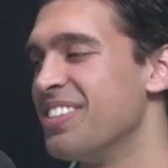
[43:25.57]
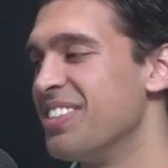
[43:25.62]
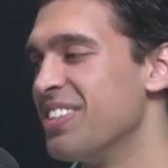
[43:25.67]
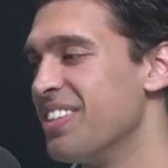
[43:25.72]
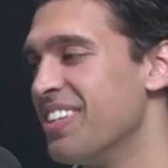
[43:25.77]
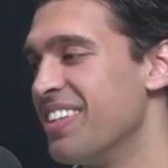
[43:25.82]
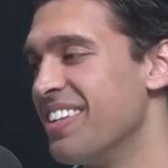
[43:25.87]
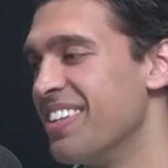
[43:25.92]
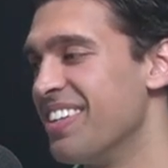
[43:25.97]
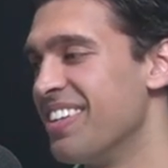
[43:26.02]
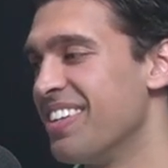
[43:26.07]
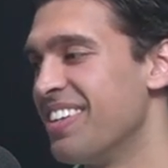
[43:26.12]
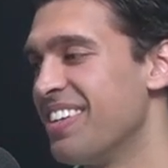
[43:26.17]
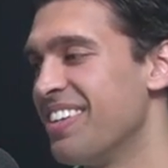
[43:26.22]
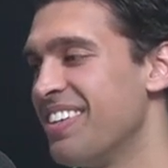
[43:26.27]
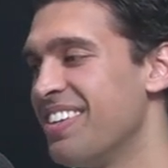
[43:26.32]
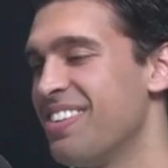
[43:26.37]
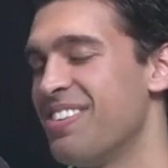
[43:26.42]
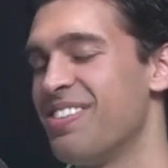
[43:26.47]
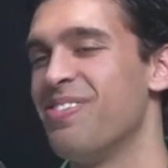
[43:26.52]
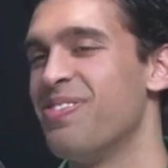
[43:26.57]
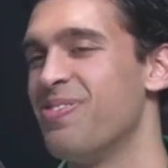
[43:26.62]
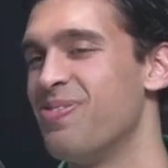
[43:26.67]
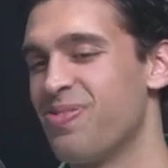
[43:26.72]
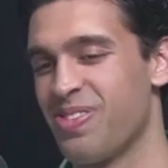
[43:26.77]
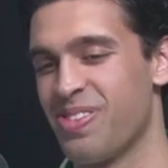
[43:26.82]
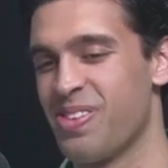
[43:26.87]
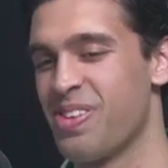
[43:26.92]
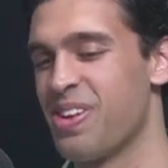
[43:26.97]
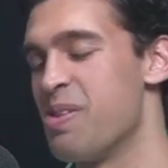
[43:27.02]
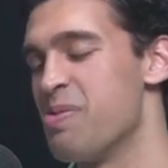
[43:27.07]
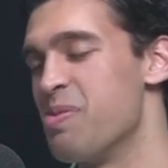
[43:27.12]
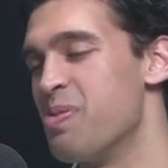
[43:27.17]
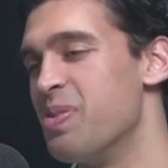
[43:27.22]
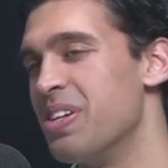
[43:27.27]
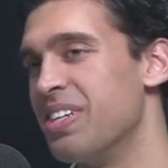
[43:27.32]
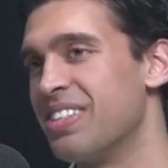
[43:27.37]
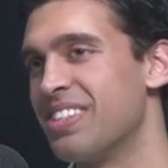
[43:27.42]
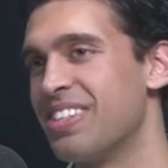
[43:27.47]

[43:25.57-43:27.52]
So then a couple weeks.